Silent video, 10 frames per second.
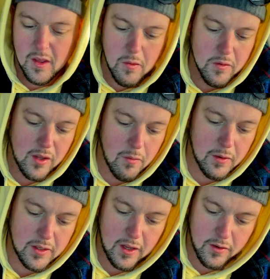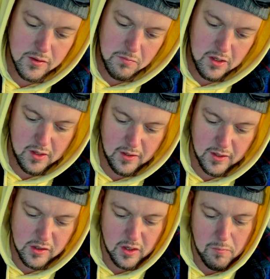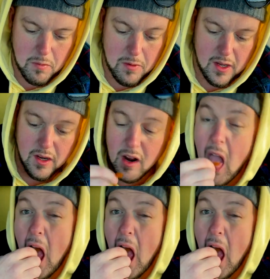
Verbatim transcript: Something tells me it's gonna be made